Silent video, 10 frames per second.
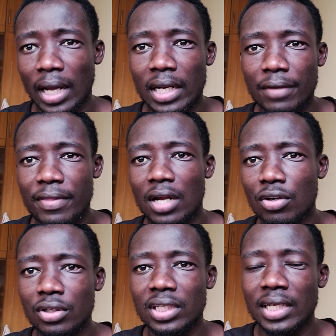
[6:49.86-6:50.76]
And if they are
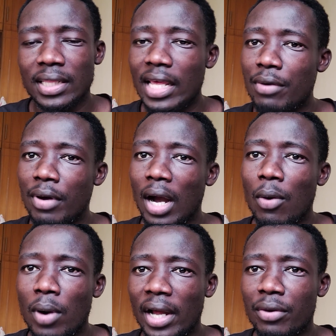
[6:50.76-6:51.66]
not, then
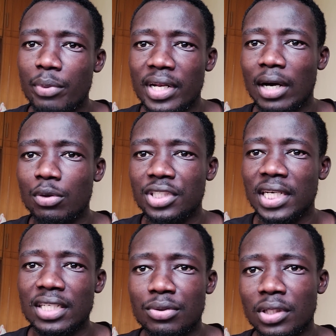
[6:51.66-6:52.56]
how can we now
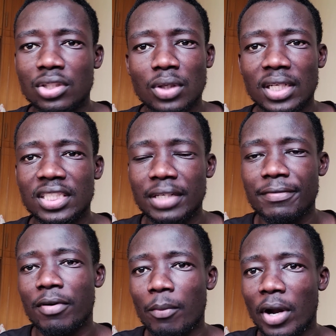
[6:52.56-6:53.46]
change to ensure
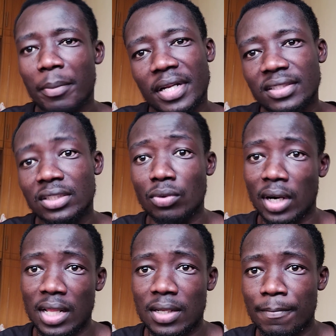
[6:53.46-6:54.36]
shift from one medicine to
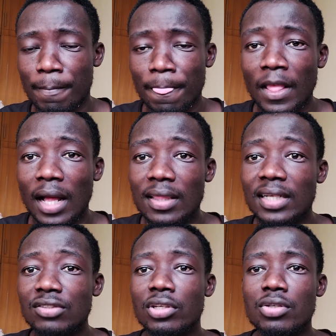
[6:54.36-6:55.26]
another? And that
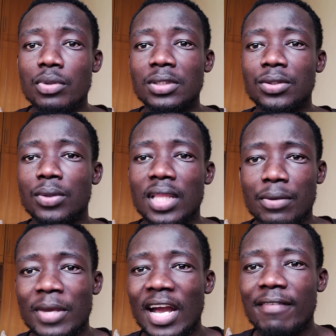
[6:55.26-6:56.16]
is going to ensure
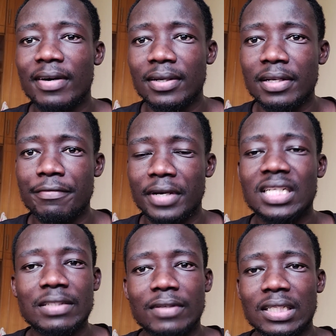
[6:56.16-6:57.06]
that we have an
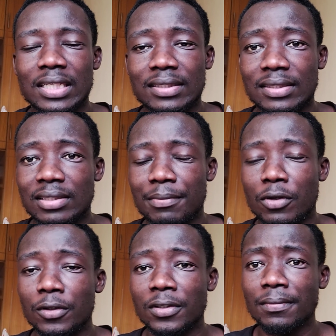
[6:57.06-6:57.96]
effective healthcare system,
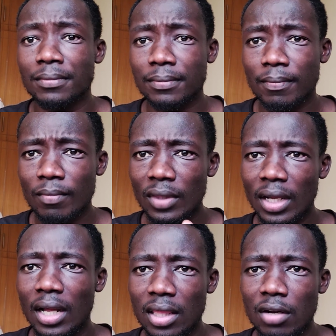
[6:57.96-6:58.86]
because
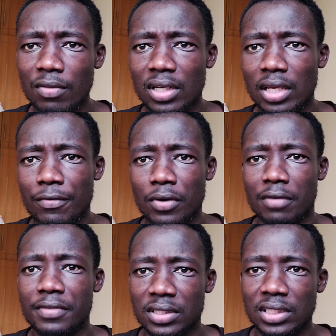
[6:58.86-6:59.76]
at the end of the day, if you're a
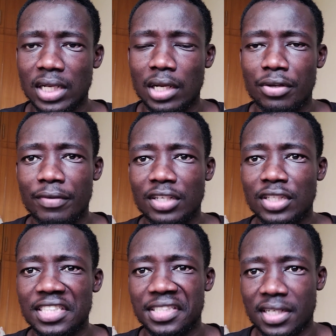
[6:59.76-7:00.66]
physician and you've
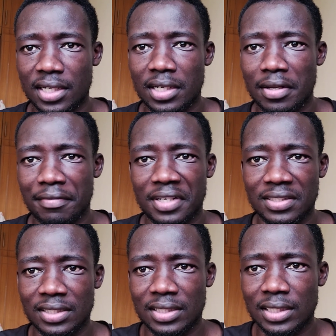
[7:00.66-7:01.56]
actually generated
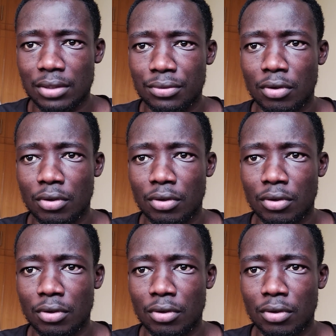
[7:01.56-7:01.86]
evidence and data to